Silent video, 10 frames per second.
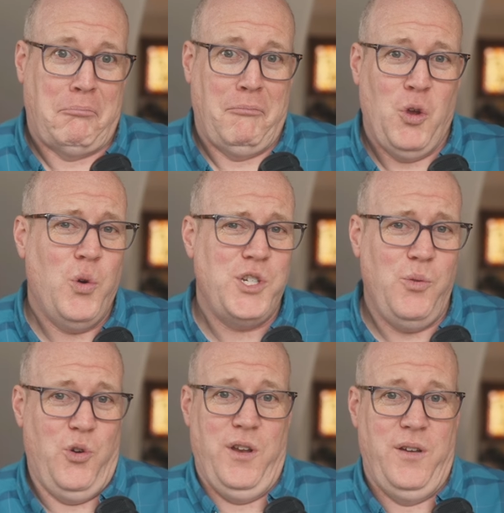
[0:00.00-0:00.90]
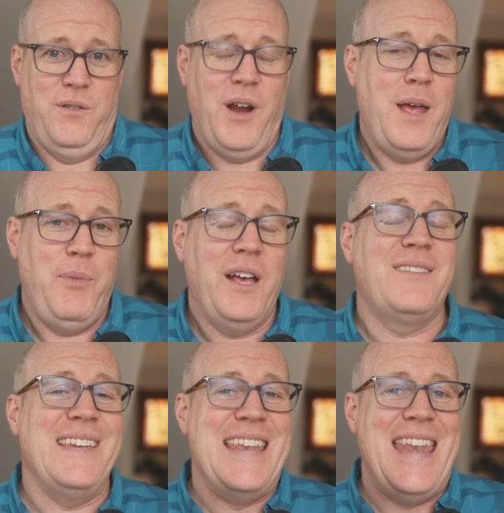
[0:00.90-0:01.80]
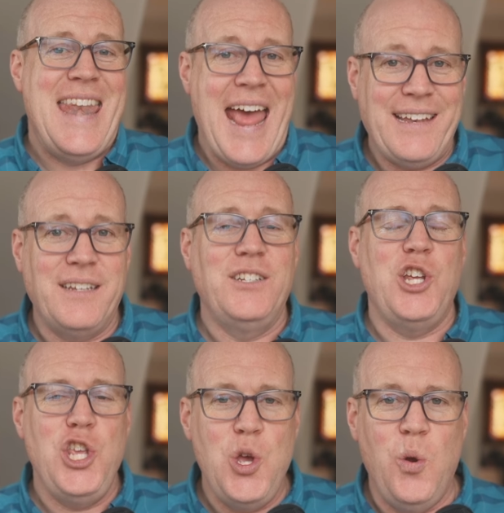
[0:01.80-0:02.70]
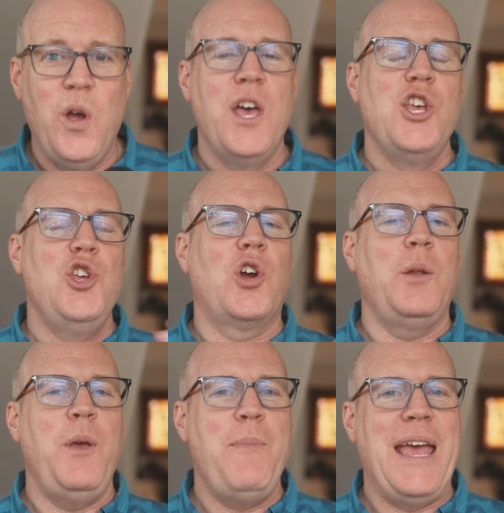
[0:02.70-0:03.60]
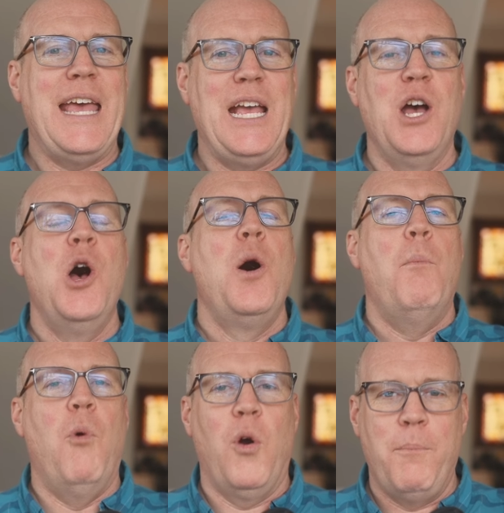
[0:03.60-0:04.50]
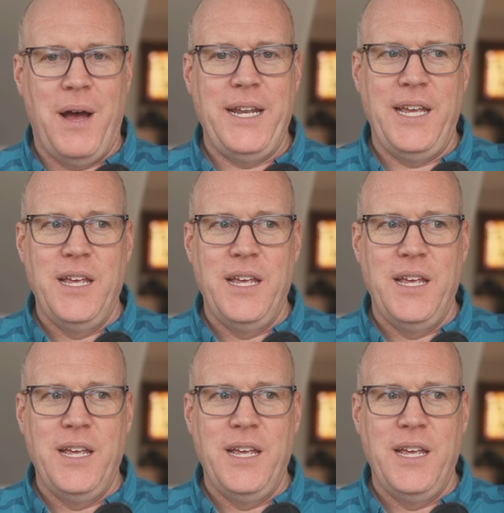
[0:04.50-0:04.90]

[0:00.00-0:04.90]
Of course you would, right? Because net to you, you're going to be making more money.